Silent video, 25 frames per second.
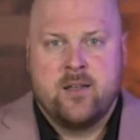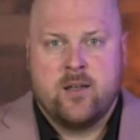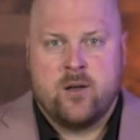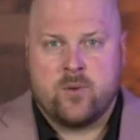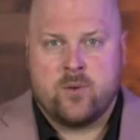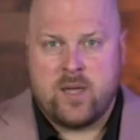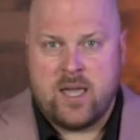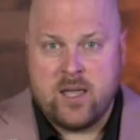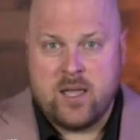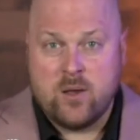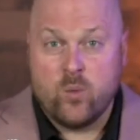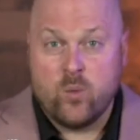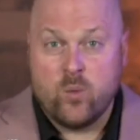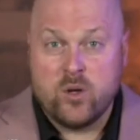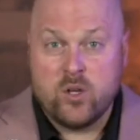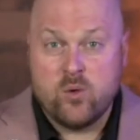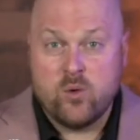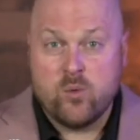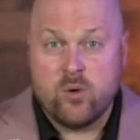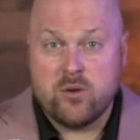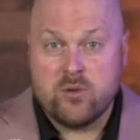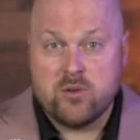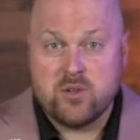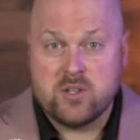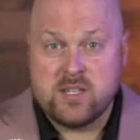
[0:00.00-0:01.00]
Okay. And when
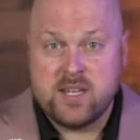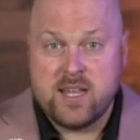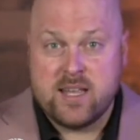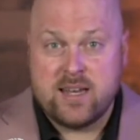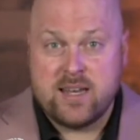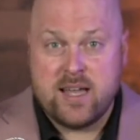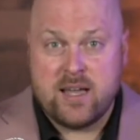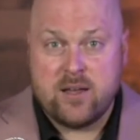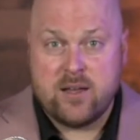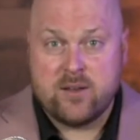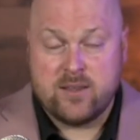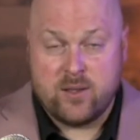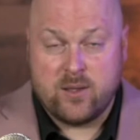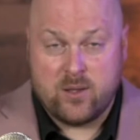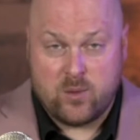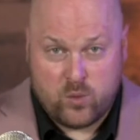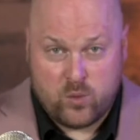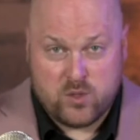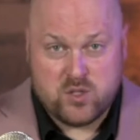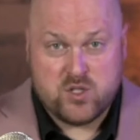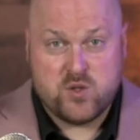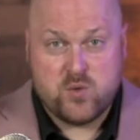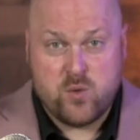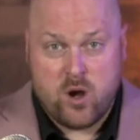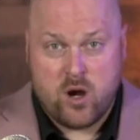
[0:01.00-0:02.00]
you understand how, like,
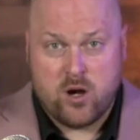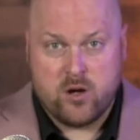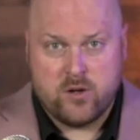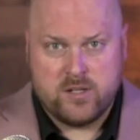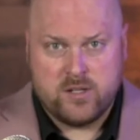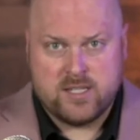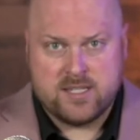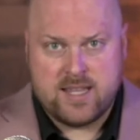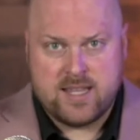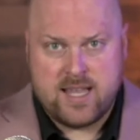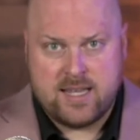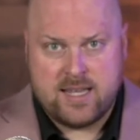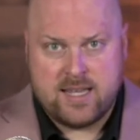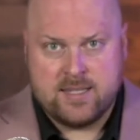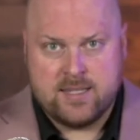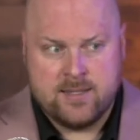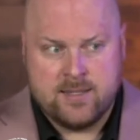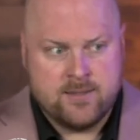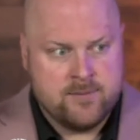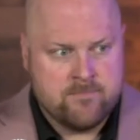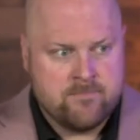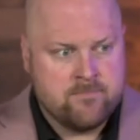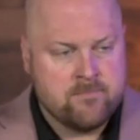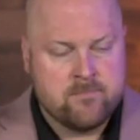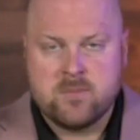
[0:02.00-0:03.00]
once you harness that,
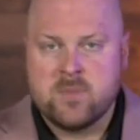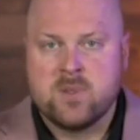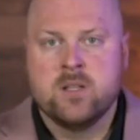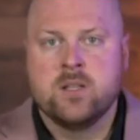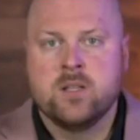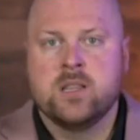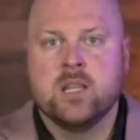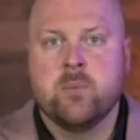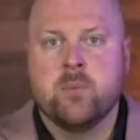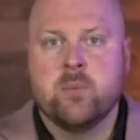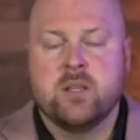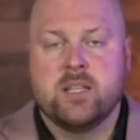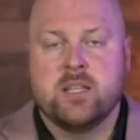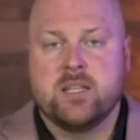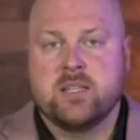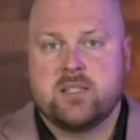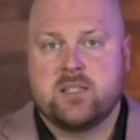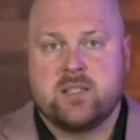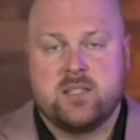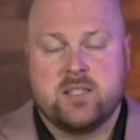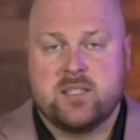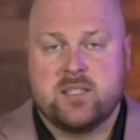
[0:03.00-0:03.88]
limitless,